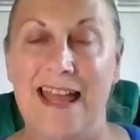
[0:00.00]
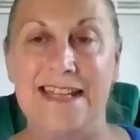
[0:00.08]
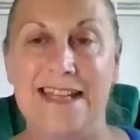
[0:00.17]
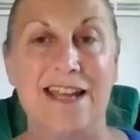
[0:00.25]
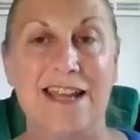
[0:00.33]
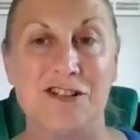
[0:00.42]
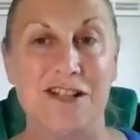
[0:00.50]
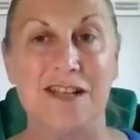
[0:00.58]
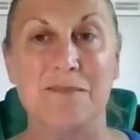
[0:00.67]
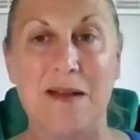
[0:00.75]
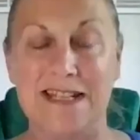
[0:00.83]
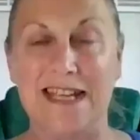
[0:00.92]

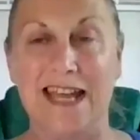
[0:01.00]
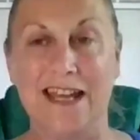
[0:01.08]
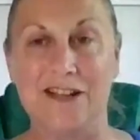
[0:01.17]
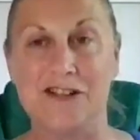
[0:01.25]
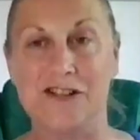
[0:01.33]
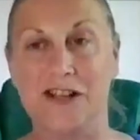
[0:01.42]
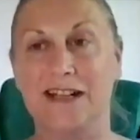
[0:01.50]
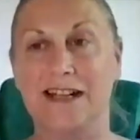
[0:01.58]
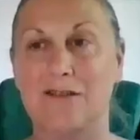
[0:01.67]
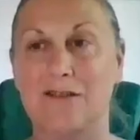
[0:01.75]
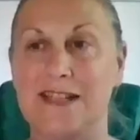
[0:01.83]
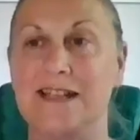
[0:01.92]
ADHD medication, and
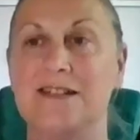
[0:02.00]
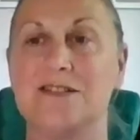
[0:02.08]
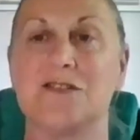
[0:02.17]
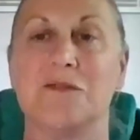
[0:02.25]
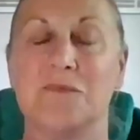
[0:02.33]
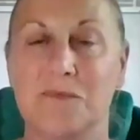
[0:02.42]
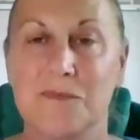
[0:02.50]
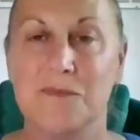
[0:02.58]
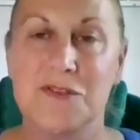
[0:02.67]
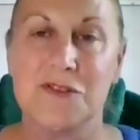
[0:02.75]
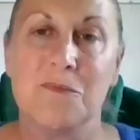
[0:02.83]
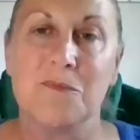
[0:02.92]
I've seen some
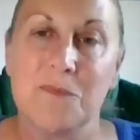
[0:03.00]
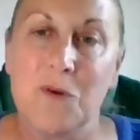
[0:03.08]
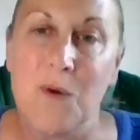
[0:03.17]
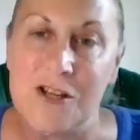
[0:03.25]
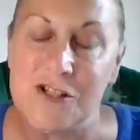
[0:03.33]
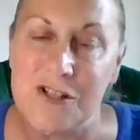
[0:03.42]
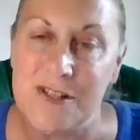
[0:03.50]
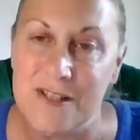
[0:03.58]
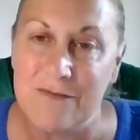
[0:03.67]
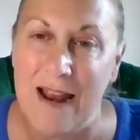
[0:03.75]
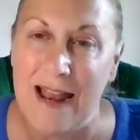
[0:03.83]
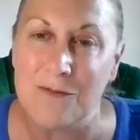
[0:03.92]
questions
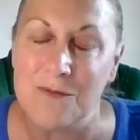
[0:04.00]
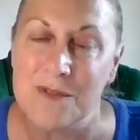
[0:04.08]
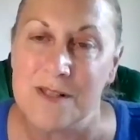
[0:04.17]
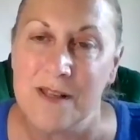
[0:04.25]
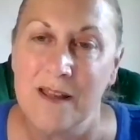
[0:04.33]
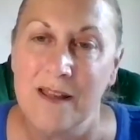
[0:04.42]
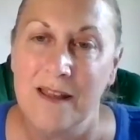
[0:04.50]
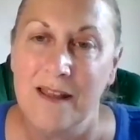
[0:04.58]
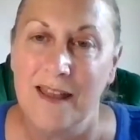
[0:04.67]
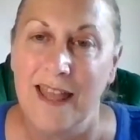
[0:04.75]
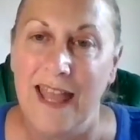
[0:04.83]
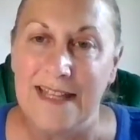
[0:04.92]
around
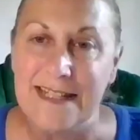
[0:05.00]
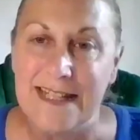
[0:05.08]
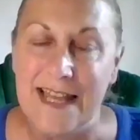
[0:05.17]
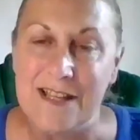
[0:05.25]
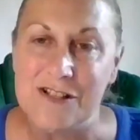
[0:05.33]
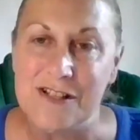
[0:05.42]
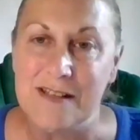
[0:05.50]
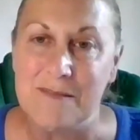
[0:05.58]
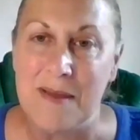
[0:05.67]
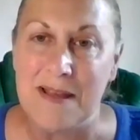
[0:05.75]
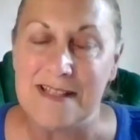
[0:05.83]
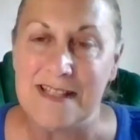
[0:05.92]
ADHD
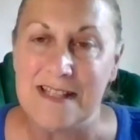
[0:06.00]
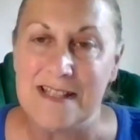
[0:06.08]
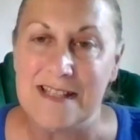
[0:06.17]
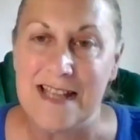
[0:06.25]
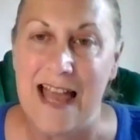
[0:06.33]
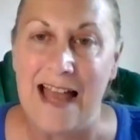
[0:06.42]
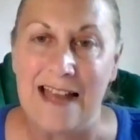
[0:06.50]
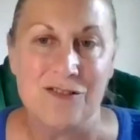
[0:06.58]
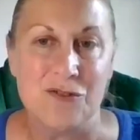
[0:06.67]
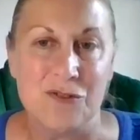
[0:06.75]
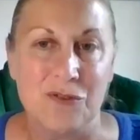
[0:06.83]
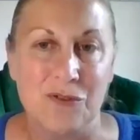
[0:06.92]
medicines
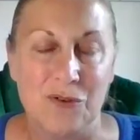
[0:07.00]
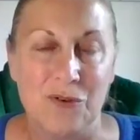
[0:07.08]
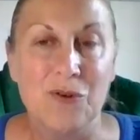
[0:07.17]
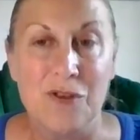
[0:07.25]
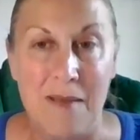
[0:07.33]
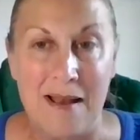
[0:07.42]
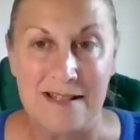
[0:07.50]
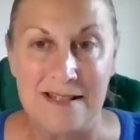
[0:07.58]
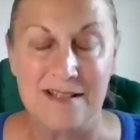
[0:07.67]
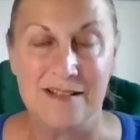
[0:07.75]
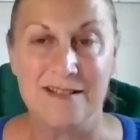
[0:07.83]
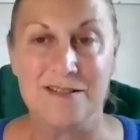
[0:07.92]
and other
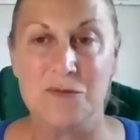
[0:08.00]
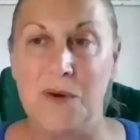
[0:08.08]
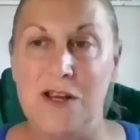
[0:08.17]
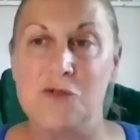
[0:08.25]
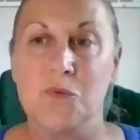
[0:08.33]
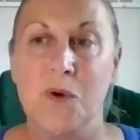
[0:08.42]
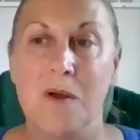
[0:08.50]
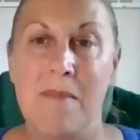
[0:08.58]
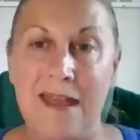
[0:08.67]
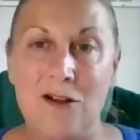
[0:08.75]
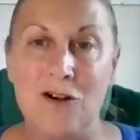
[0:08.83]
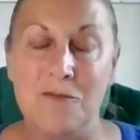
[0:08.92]
medicines which we
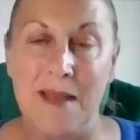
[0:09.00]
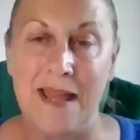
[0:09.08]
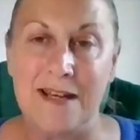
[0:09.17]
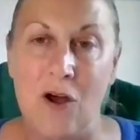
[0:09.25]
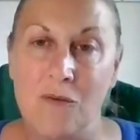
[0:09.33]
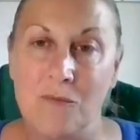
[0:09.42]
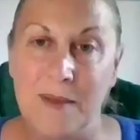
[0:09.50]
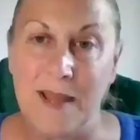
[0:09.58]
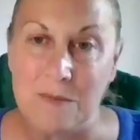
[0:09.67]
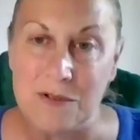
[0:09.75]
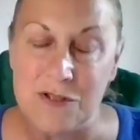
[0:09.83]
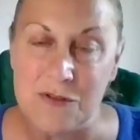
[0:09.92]
may or may not be
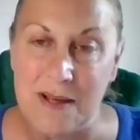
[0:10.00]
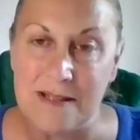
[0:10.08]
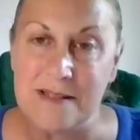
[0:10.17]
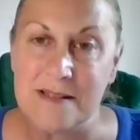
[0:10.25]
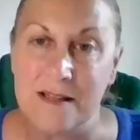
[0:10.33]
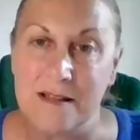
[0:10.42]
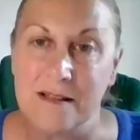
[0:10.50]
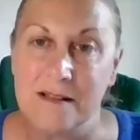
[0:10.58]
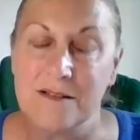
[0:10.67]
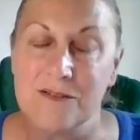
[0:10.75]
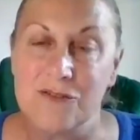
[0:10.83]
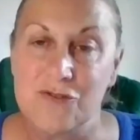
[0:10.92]
able to answer
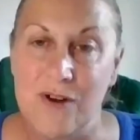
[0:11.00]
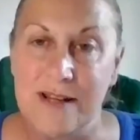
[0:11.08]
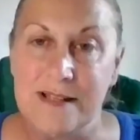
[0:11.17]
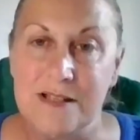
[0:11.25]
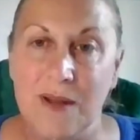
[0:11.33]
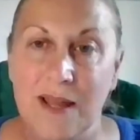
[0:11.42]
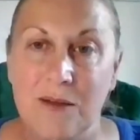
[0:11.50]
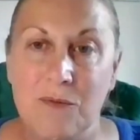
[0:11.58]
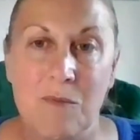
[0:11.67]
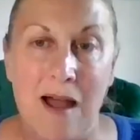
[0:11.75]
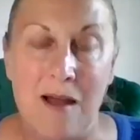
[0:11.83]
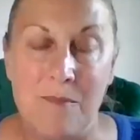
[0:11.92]
straight away.
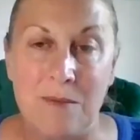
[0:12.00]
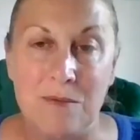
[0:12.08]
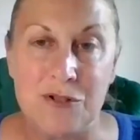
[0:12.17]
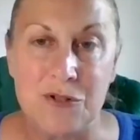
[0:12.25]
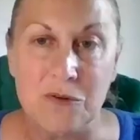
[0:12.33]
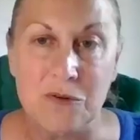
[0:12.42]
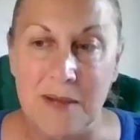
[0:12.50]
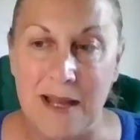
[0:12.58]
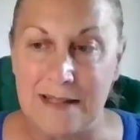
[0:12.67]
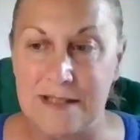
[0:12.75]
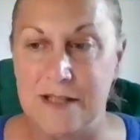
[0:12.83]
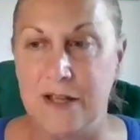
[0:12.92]
We might be able to come
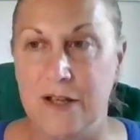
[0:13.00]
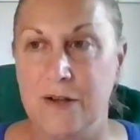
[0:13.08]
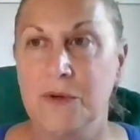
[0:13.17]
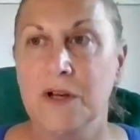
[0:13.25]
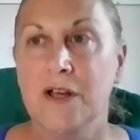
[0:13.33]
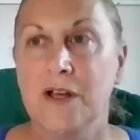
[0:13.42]
back to you.